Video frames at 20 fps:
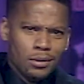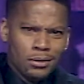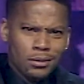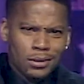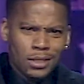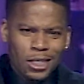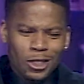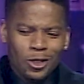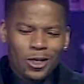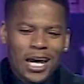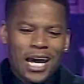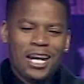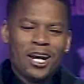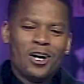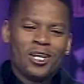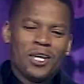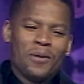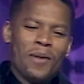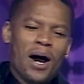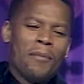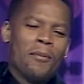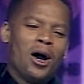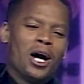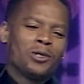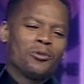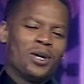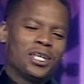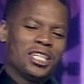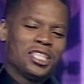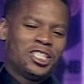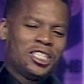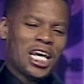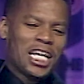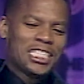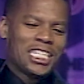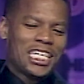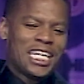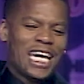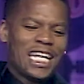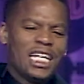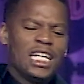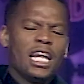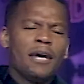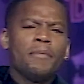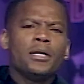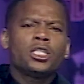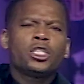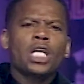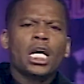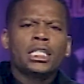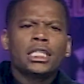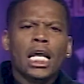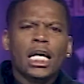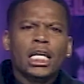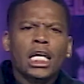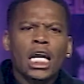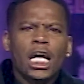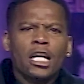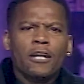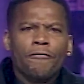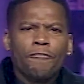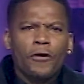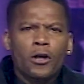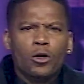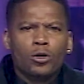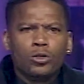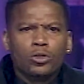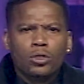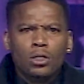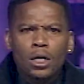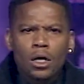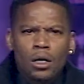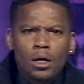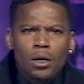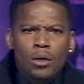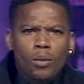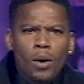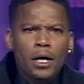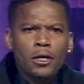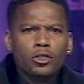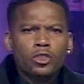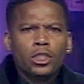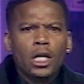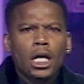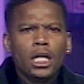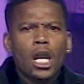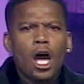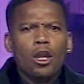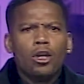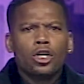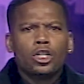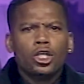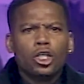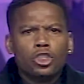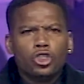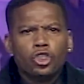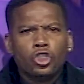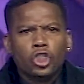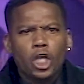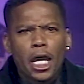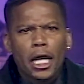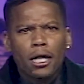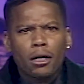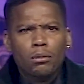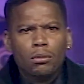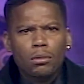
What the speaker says: Then you got home, your mama always wanted to check the candy. Let me check that candy first. Why you checking all the good shit?